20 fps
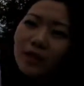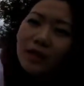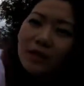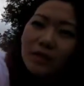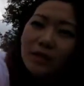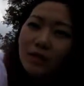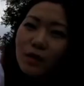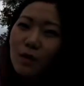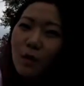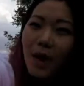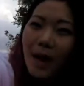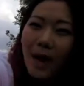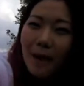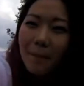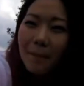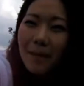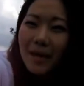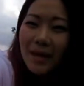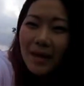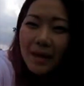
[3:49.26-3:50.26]
he's so
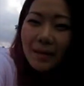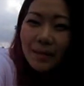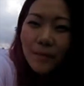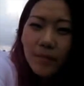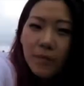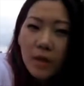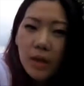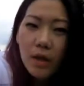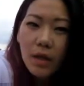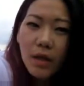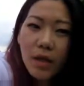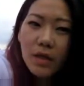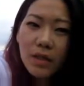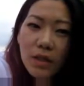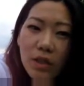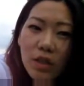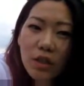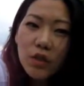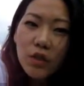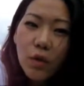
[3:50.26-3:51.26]
happy,
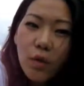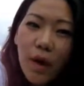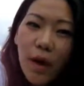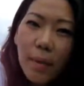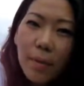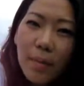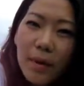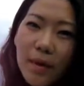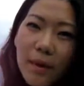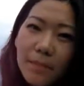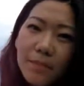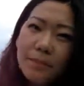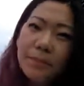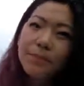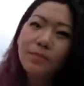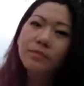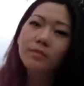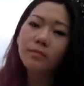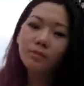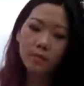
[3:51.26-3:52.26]
he's just so happy.
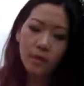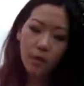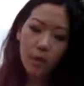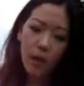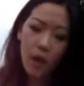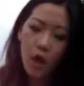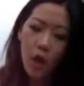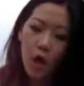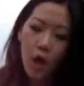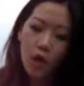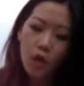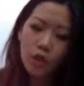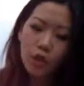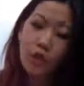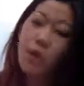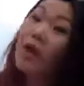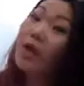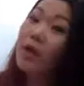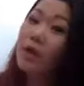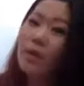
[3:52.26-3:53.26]

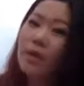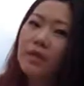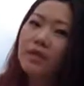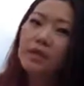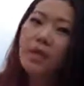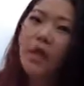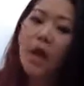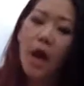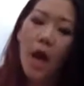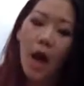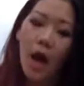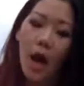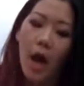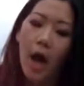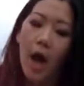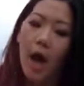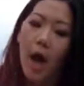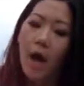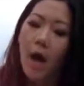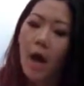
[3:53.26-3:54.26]
So anyways,
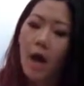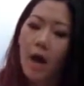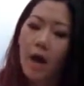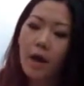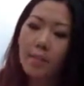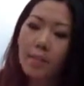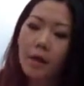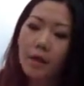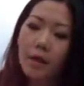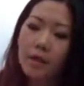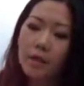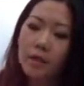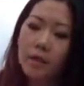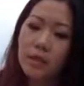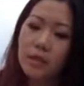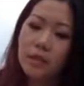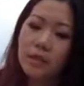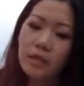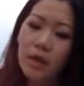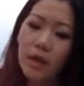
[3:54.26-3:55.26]
um, this
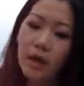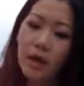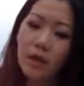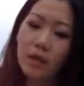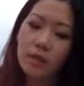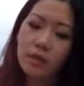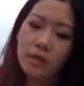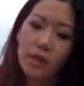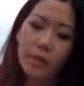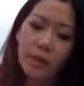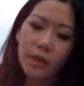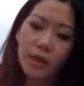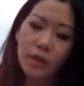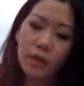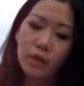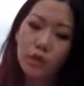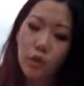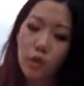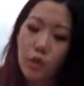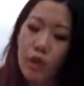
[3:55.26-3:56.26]
is
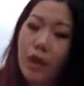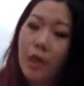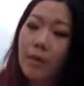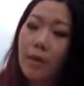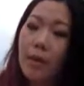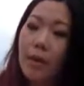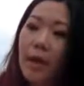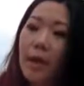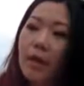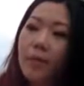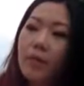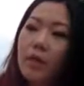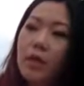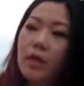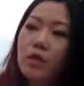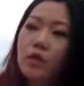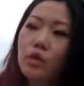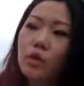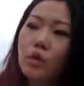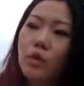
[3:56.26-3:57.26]
something. So in May,
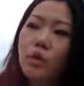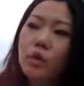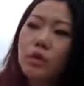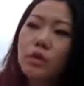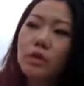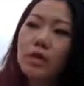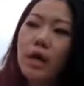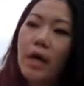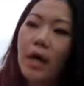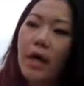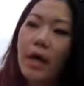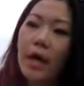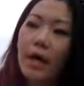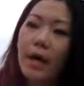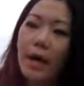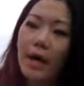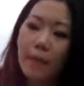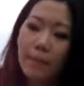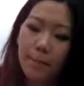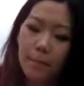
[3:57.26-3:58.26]
he told
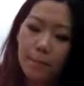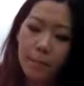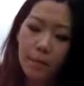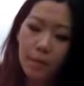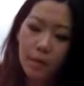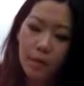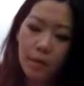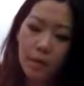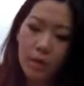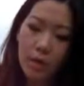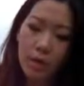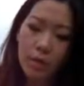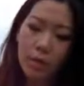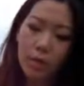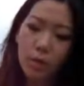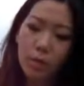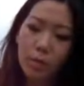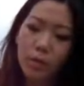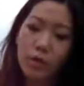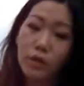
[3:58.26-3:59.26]
um, he
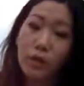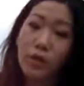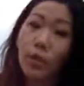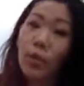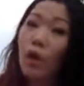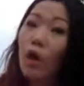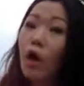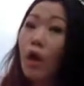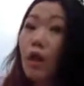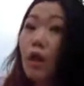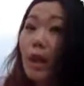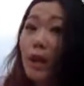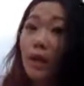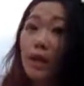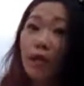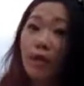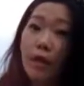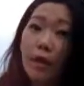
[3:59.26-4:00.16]
told me to go all out,